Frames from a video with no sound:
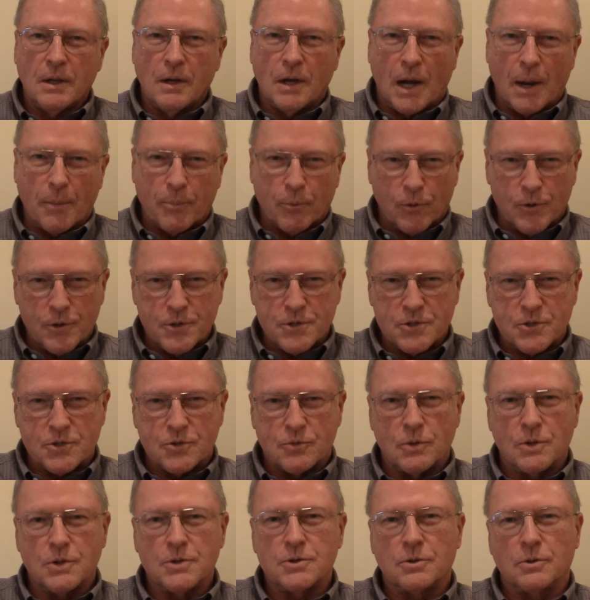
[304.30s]

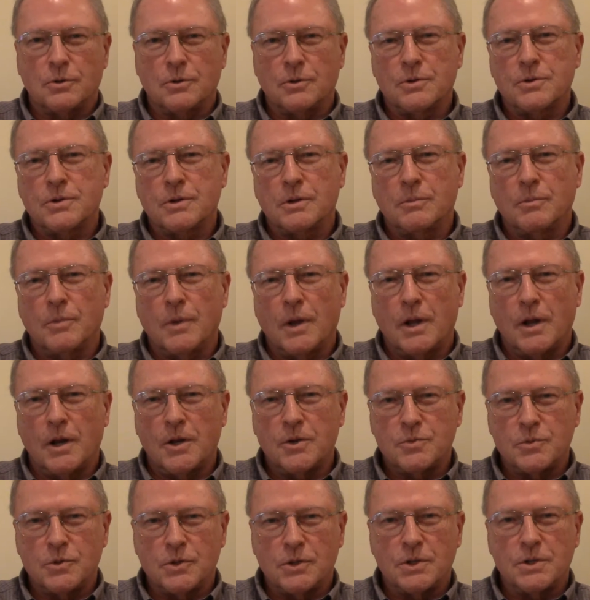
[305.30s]
operations research and
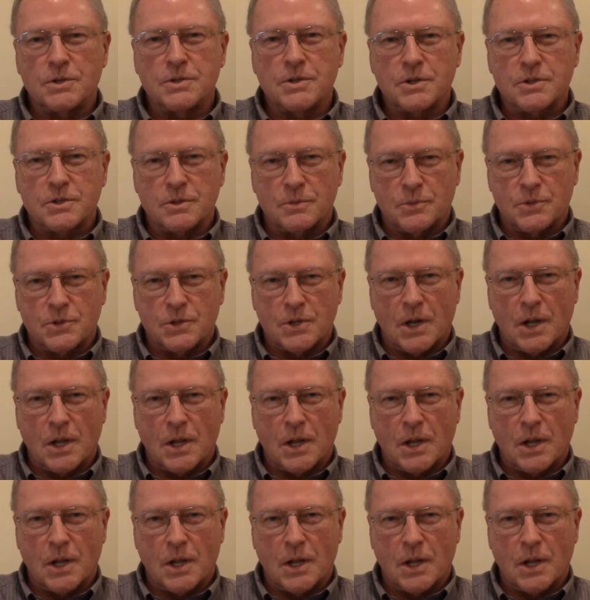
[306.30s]
management and systems